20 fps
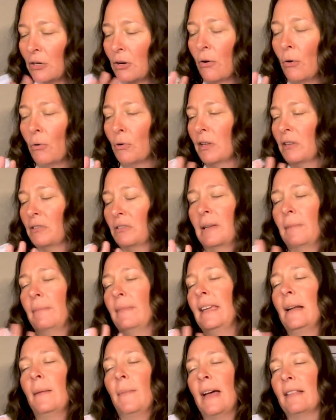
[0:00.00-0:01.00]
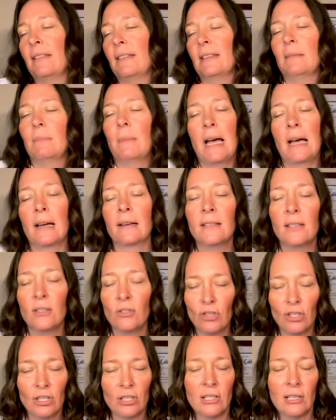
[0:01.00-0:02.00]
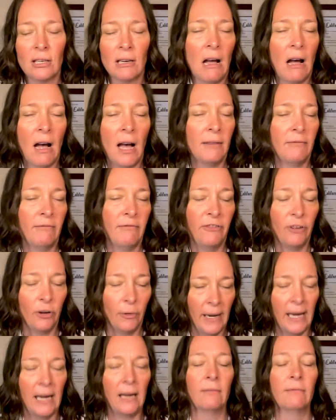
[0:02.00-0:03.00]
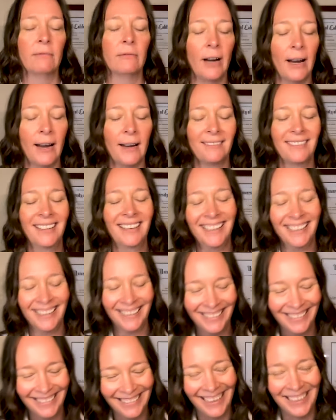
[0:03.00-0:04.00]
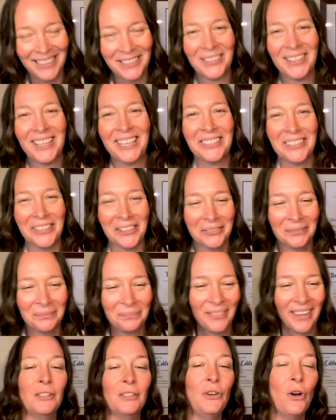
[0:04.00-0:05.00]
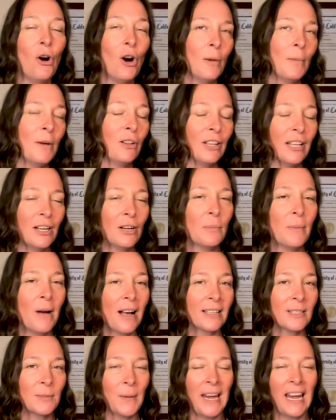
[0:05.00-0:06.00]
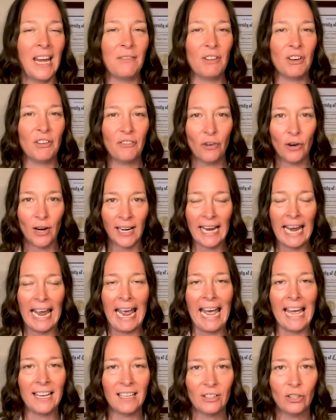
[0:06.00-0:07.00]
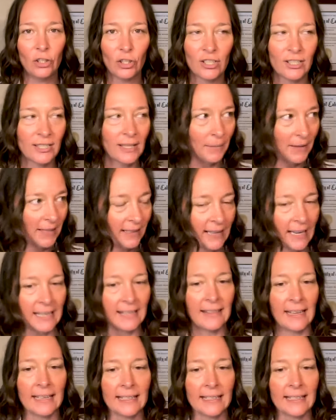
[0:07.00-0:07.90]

There's something about this box. It's just not for me, right? That's what they do. Normal litter box behavior for a cat looks something like